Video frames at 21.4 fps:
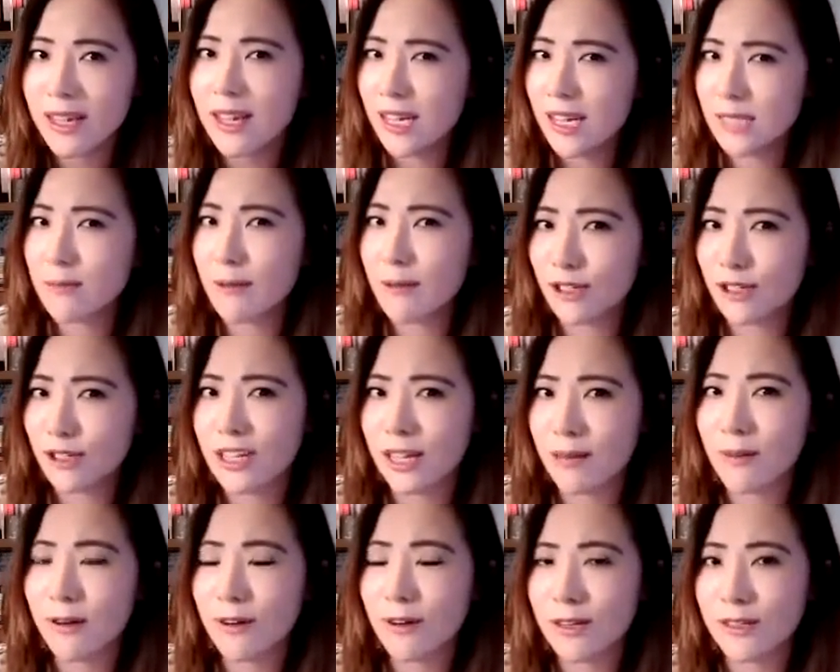especially
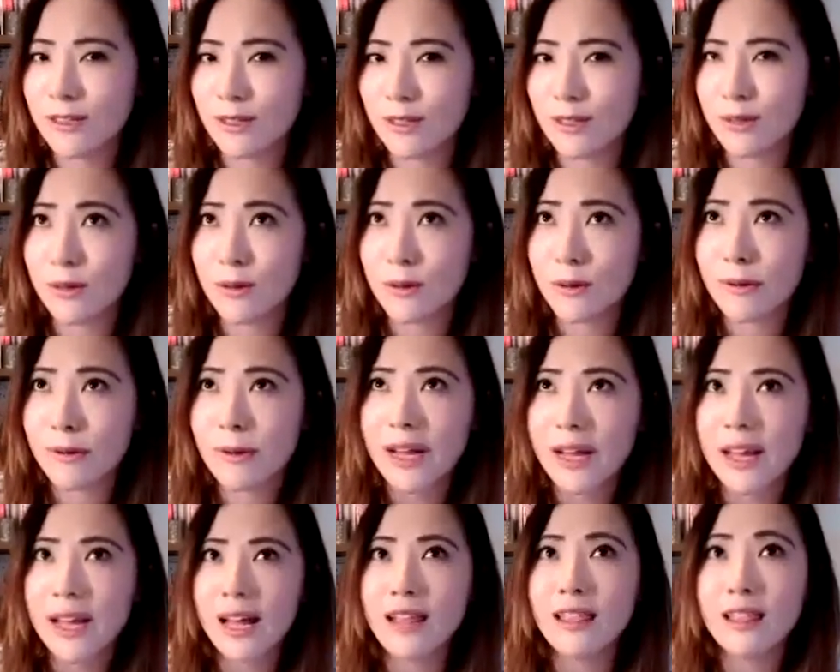immigrants who
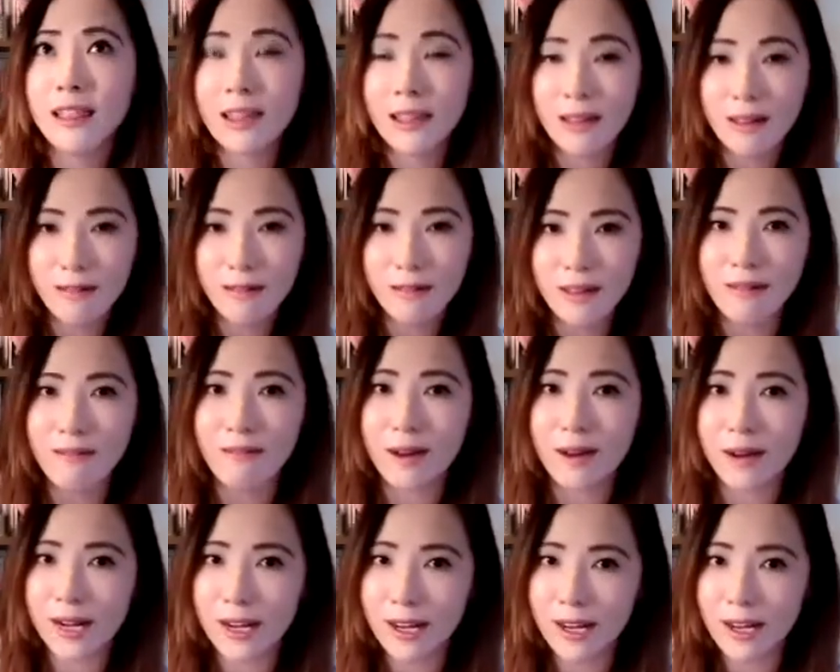live in
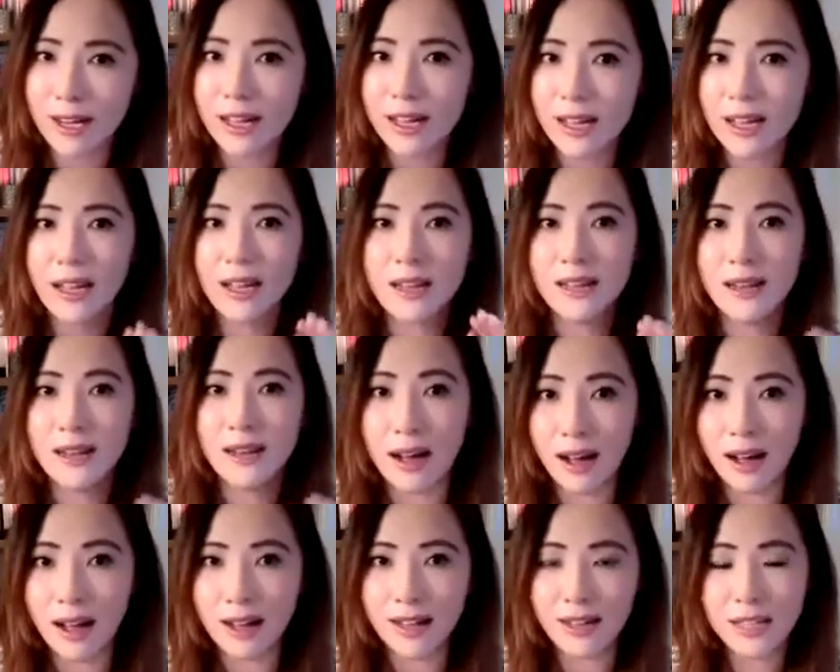very non,